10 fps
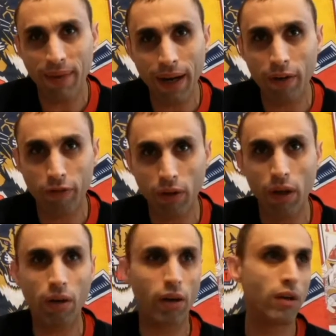down in
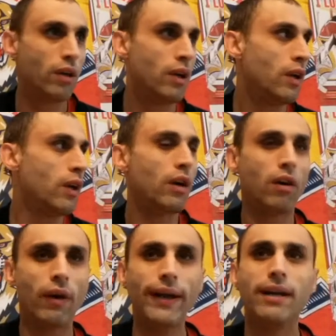Florida.
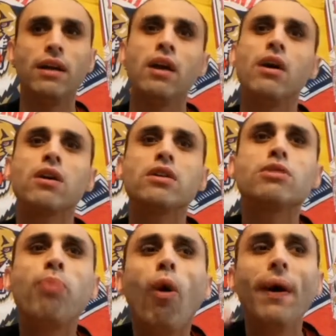All right,
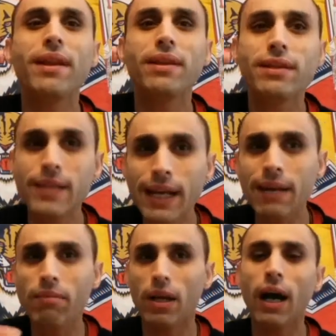support the
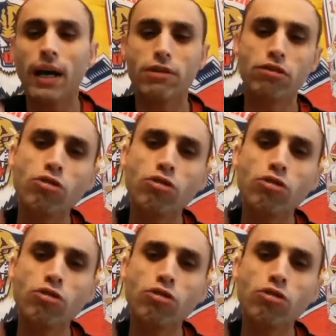team, guys.